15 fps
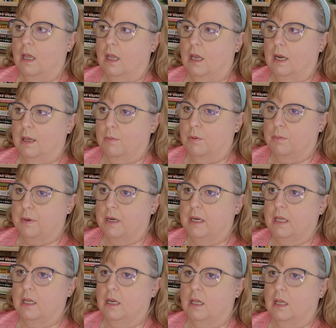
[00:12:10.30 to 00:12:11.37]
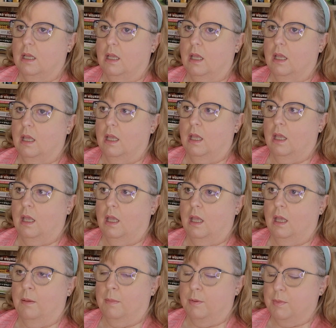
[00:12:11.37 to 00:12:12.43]
and I will read it,
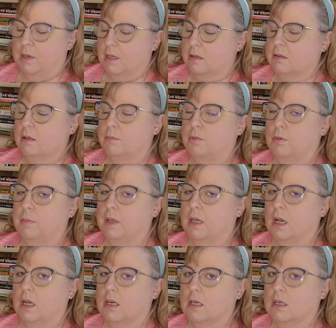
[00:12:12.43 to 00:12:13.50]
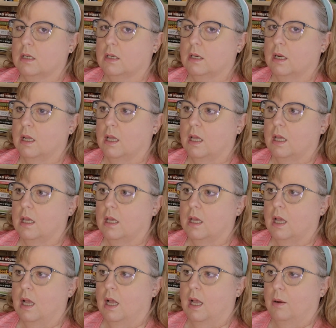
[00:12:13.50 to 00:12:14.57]
and my reading slump will be gone.
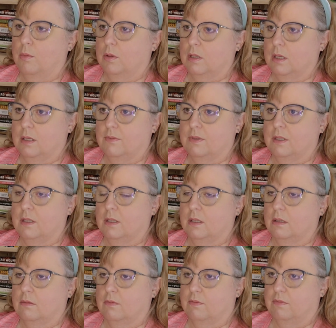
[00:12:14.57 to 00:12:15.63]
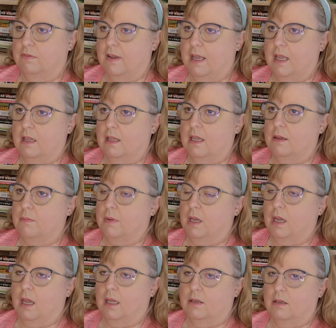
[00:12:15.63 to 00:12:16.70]
I will even violate
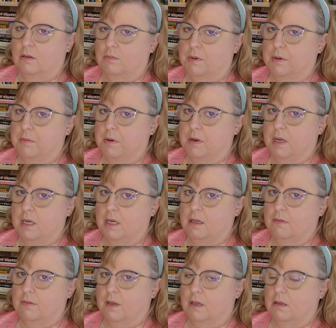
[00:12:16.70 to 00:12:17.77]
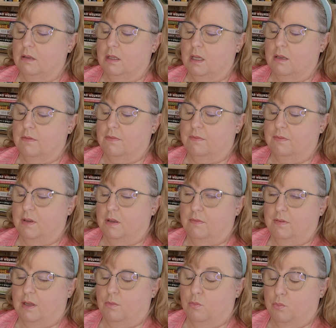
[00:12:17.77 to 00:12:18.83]
my I don't reread if I
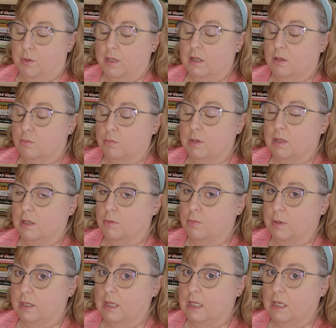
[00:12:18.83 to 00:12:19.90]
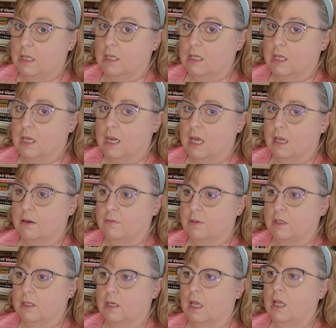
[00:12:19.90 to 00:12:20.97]
really, really, really need to get out of
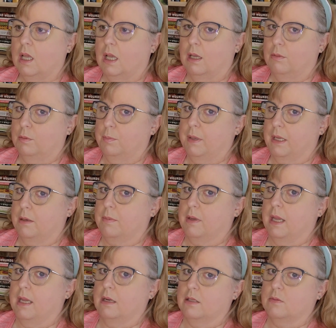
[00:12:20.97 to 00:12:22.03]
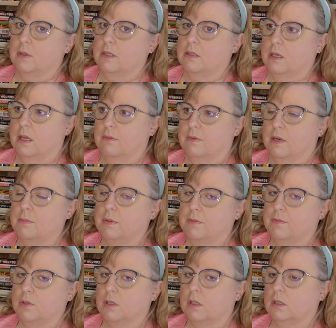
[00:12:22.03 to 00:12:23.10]
one. I will pick up a Hannah Swensen I've read
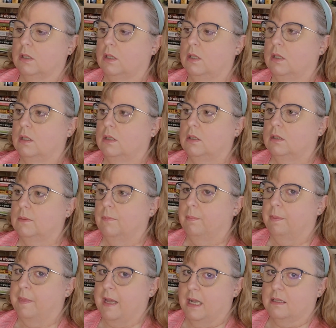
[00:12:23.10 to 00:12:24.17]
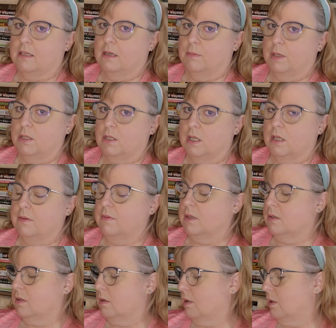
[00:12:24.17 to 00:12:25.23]
before. That's how much I love
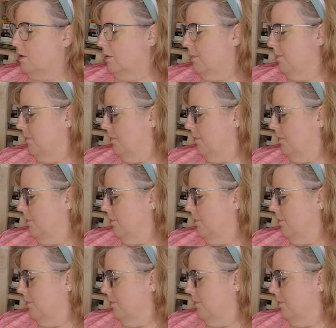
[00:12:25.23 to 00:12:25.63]
this series.